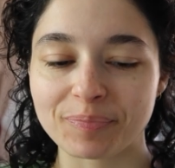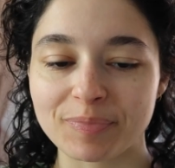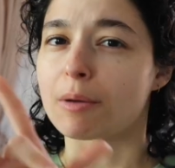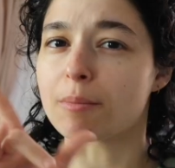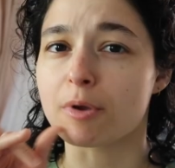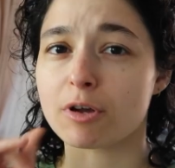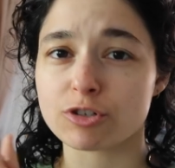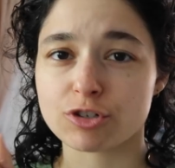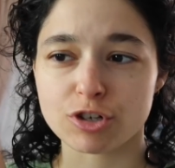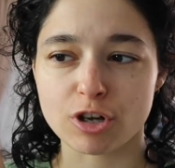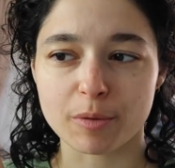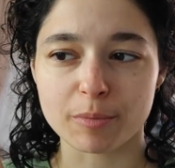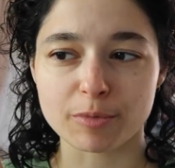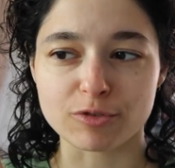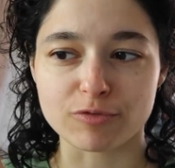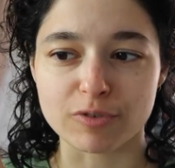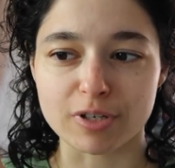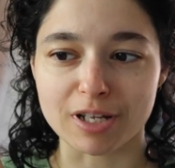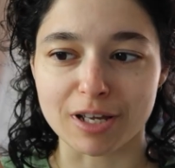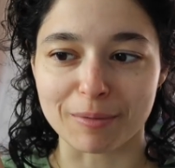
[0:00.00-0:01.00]
Not sure how
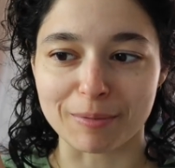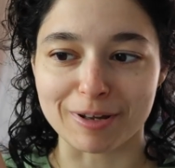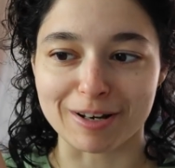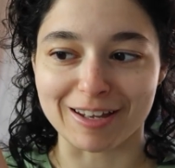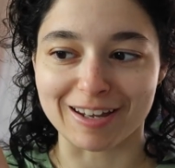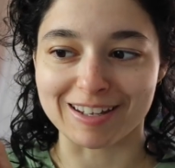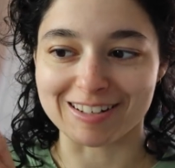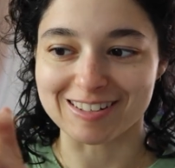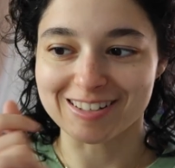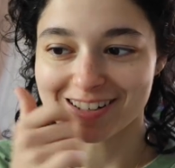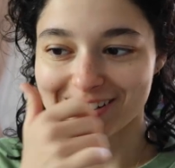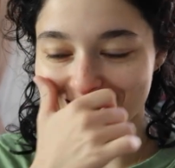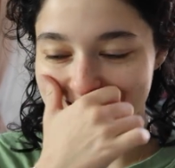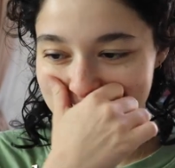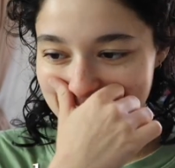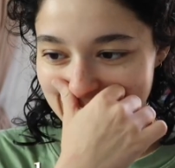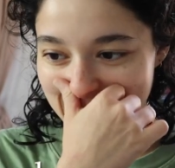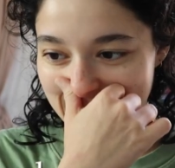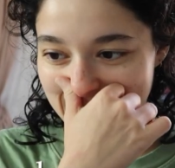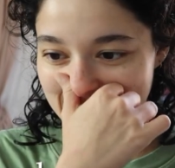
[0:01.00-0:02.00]
much reading I'm gonna get done
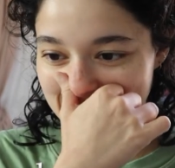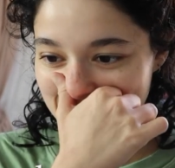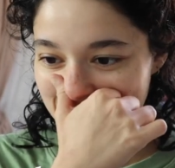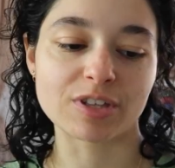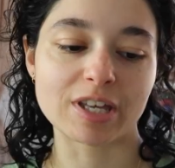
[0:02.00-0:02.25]
today.